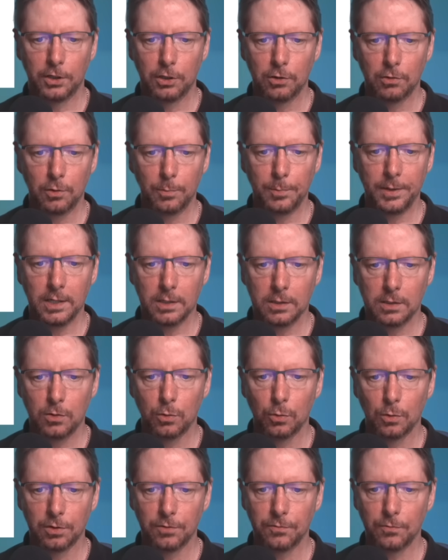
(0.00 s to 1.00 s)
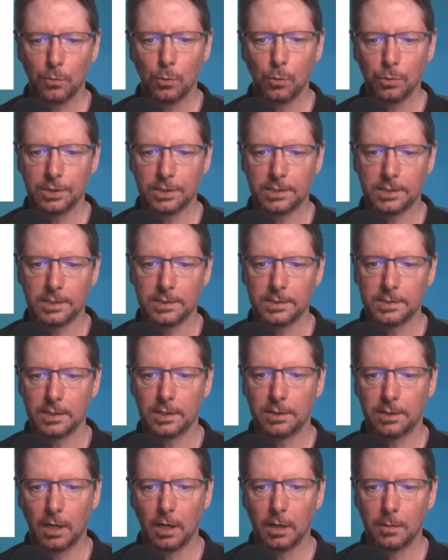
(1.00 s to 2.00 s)
European Court of Auditors,
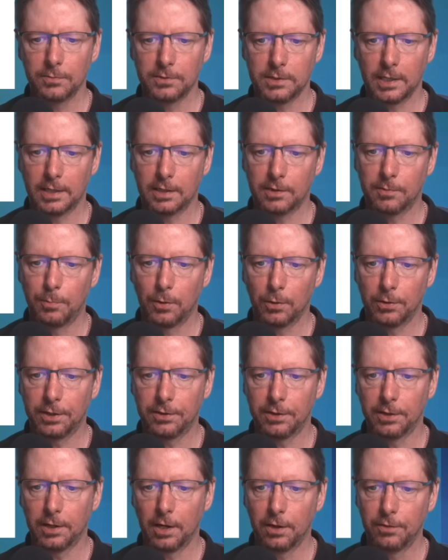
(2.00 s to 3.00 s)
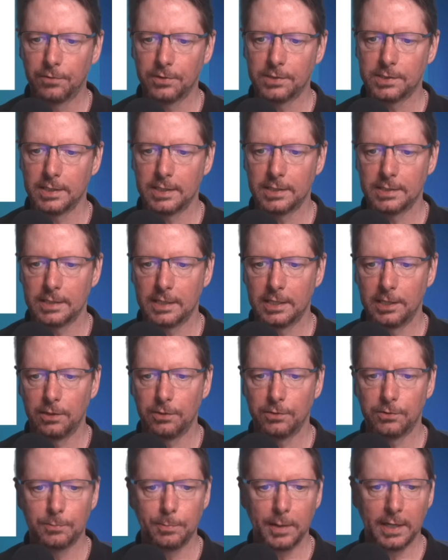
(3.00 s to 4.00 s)
an arm's-length body that oversees
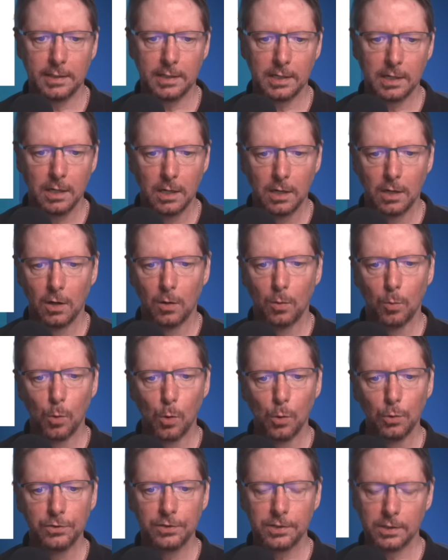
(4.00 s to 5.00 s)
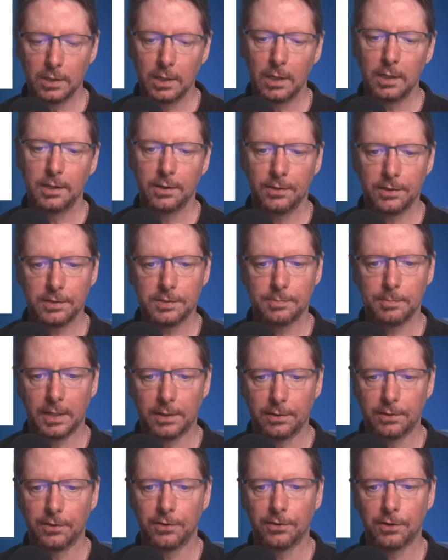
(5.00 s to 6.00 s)
EU spending, warned earlier this
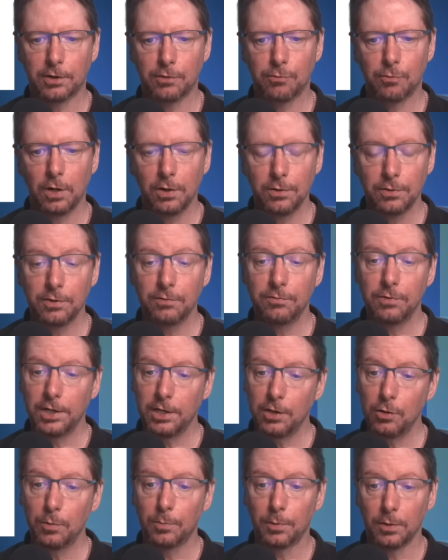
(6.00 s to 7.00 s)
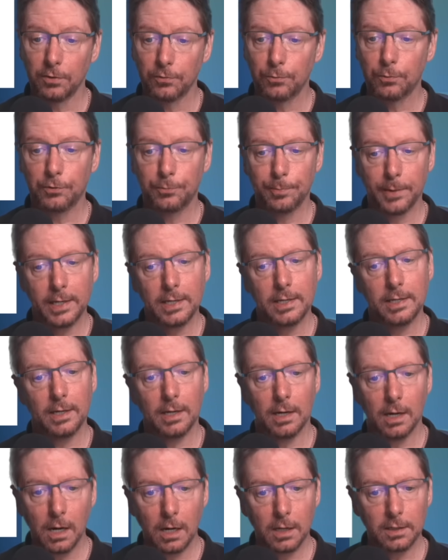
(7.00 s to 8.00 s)
month that the growth of renewables was making
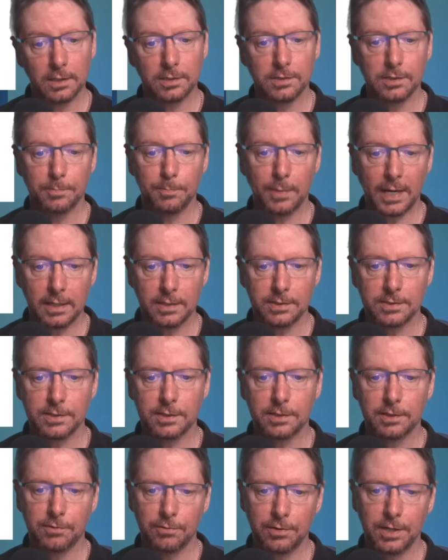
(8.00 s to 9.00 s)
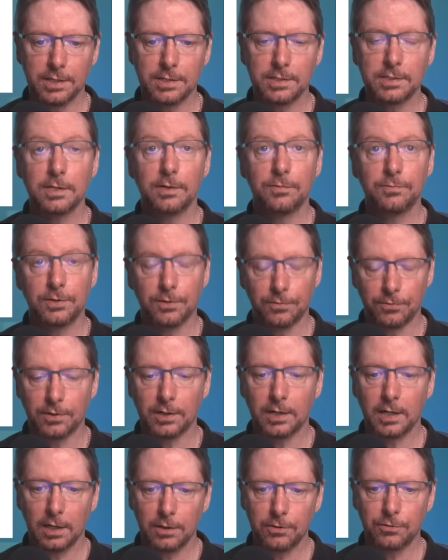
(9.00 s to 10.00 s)
it harder to balance the grids of
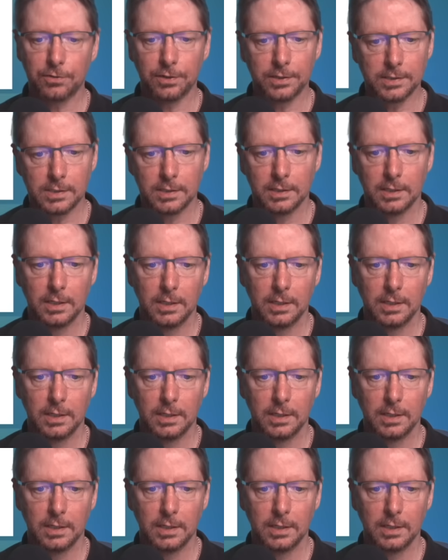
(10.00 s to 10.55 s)
different countries.